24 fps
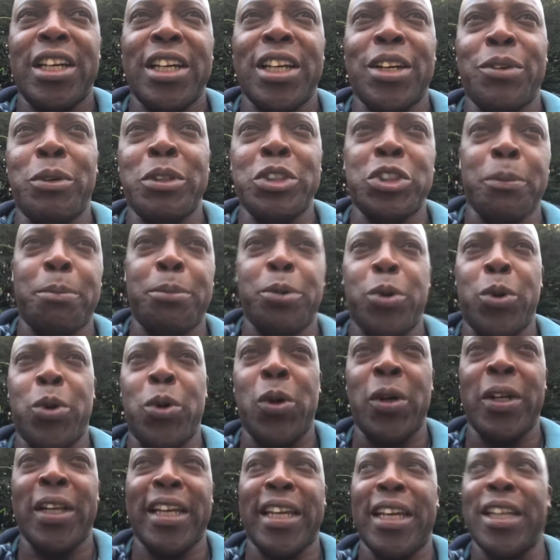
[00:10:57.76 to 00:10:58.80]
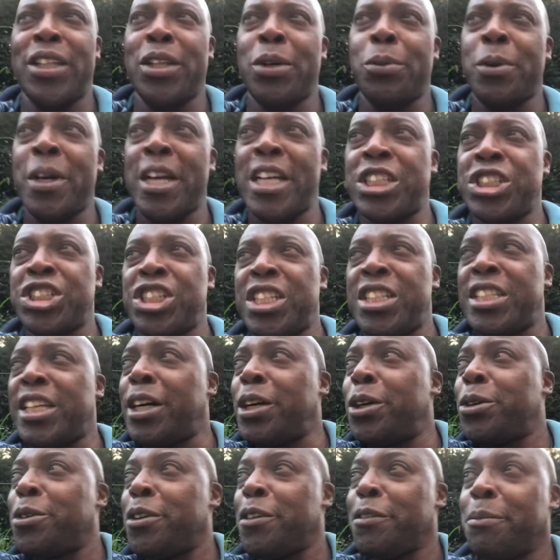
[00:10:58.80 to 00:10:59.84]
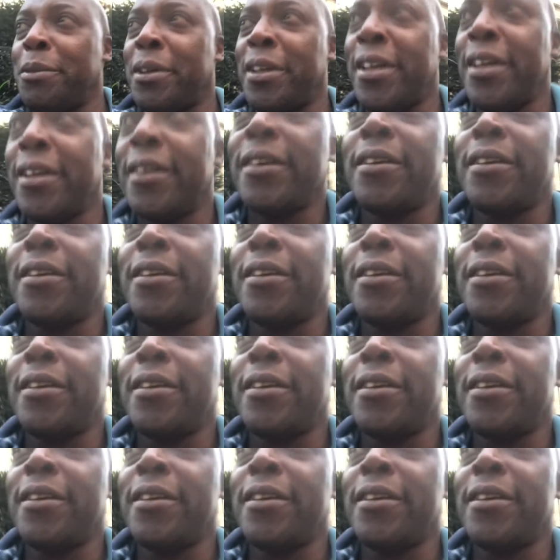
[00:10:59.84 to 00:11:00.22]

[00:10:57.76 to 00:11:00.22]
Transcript: was appalling in the way she dealt with me.